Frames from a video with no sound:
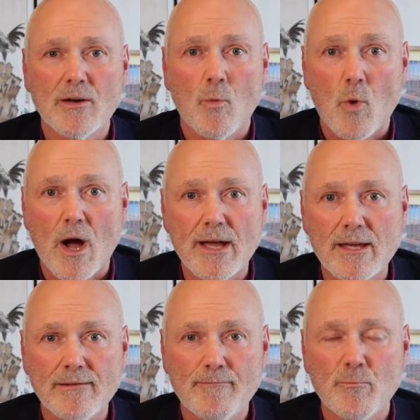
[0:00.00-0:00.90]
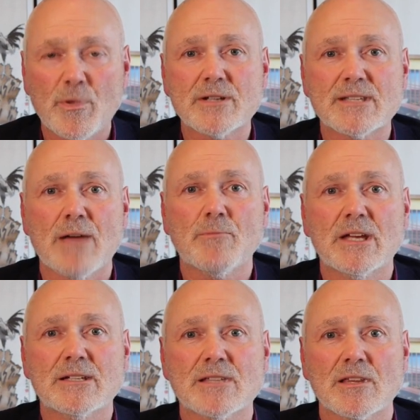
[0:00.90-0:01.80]
Why? Because that
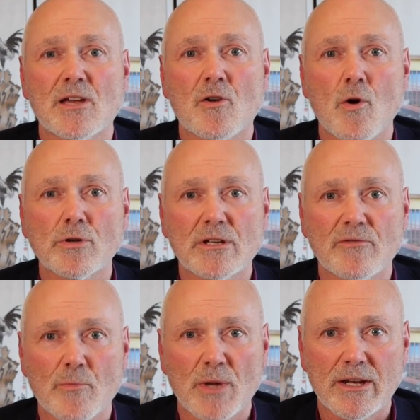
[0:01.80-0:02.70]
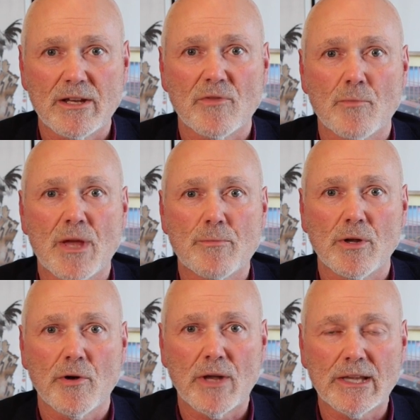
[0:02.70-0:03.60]
means that the cognitive ability of the people
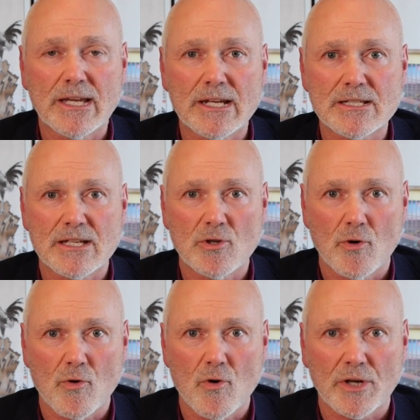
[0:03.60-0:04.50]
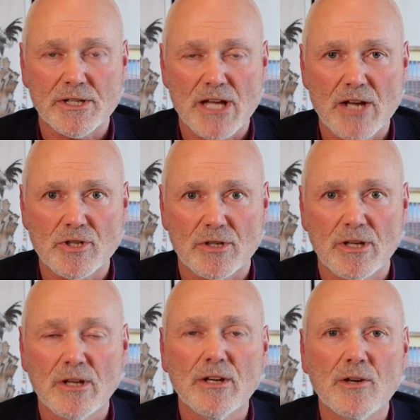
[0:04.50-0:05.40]
who are leaders in your
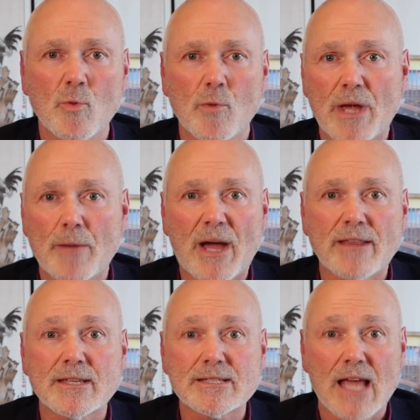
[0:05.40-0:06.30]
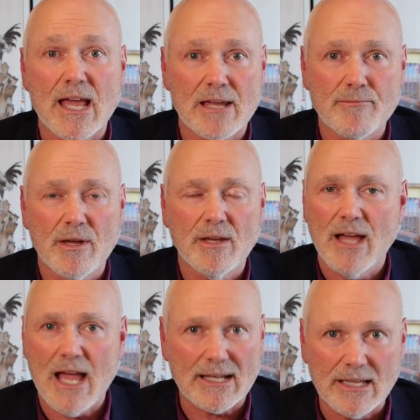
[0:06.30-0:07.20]
organisation will be about the same,
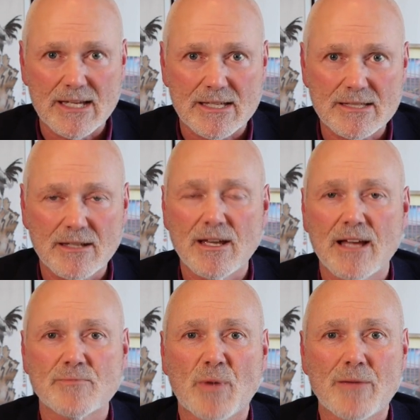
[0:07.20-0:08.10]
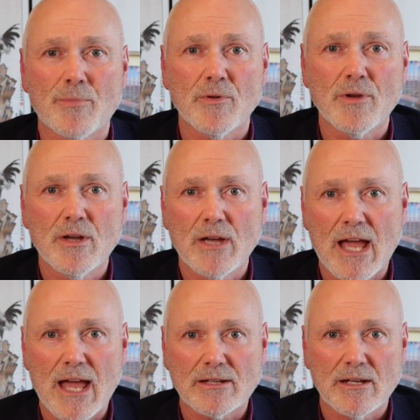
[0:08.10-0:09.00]
at least, as people
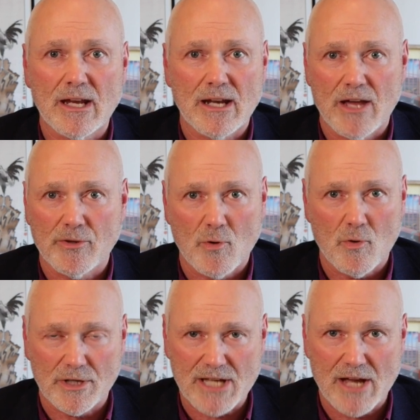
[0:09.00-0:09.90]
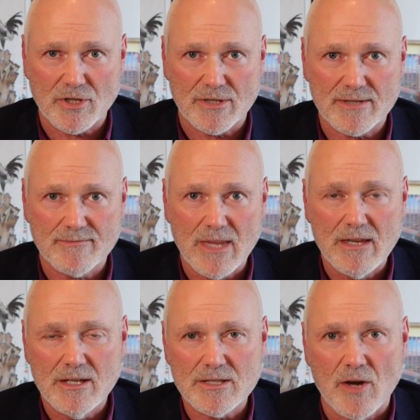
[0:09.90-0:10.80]
out in other organisations.
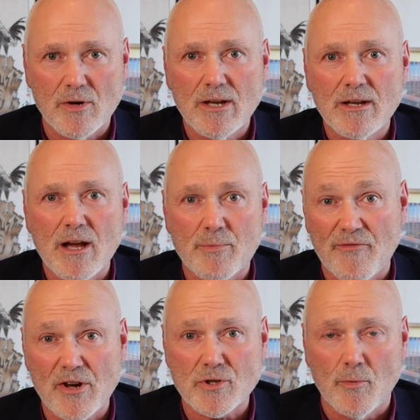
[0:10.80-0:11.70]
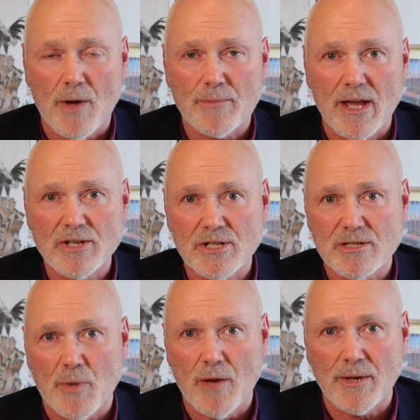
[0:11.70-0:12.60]
So a professional population
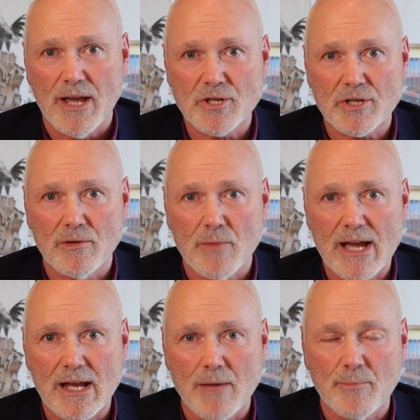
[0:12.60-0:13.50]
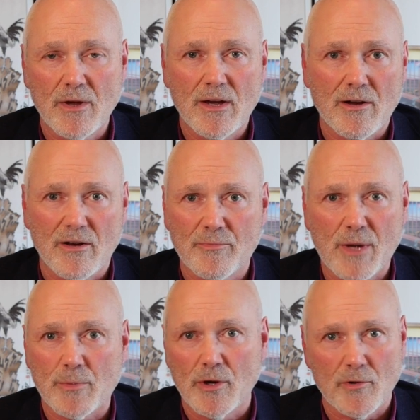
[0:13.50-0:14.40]
is a population made up of
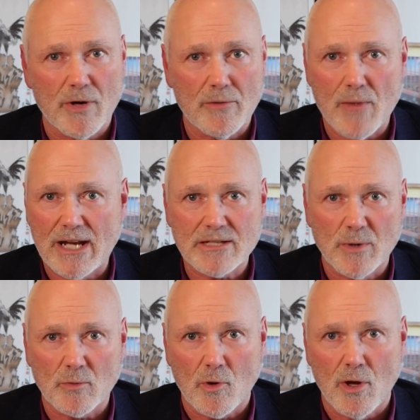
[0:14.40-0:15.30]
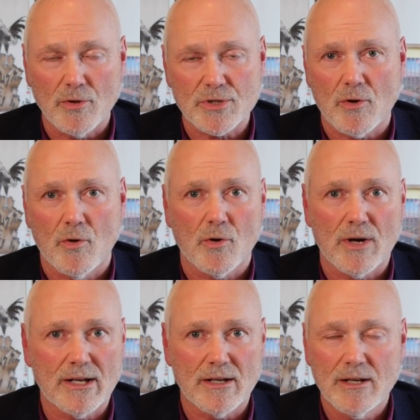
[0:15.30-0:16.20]
people who are in management roles or
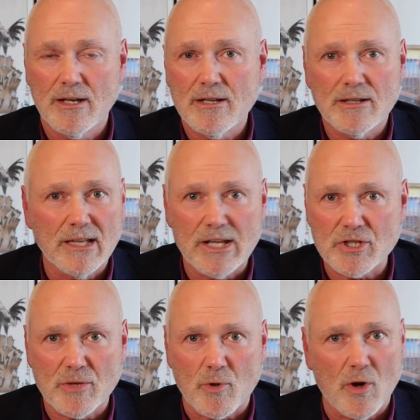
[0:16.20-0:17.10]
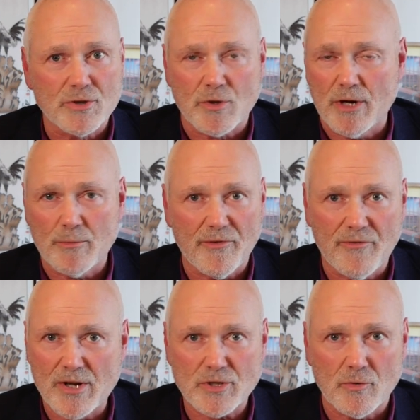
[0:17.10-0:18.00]
in leadership roles or in
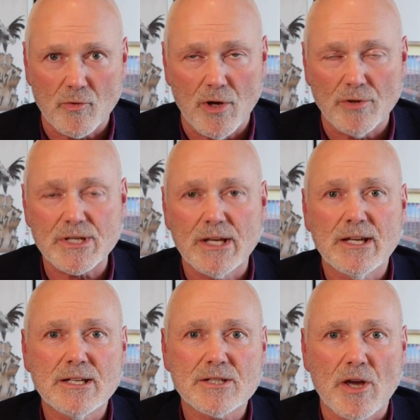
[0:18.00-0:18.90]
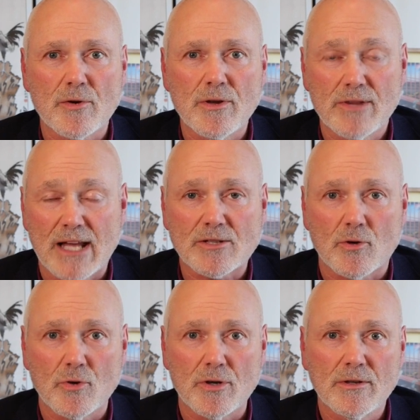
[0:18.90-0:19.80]
professional roles. So that's a
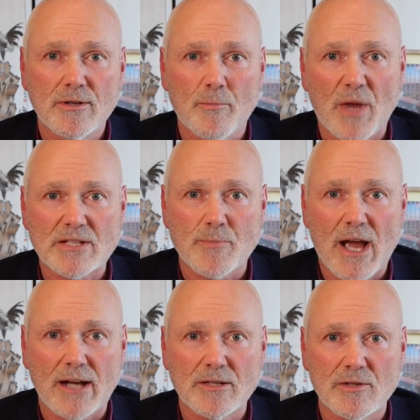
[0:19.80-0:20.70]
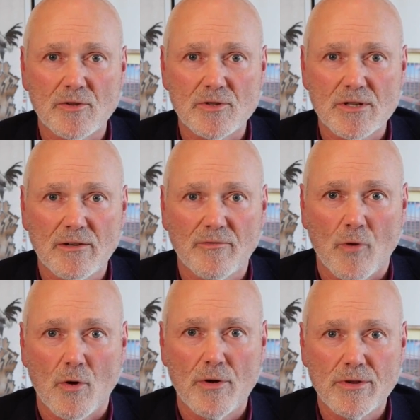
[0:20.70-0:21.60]
good benchmark to use
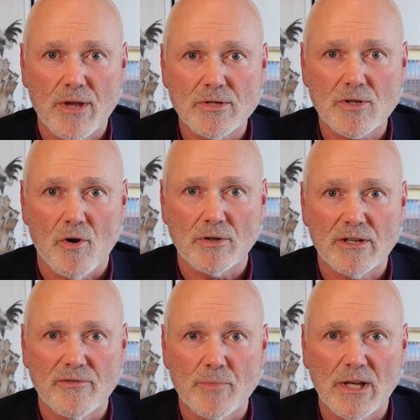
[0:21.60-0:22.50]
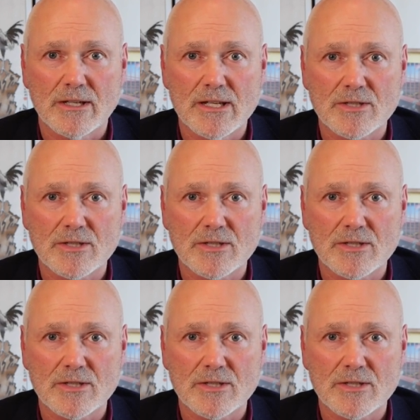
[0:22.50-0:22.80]
for those cognitive ability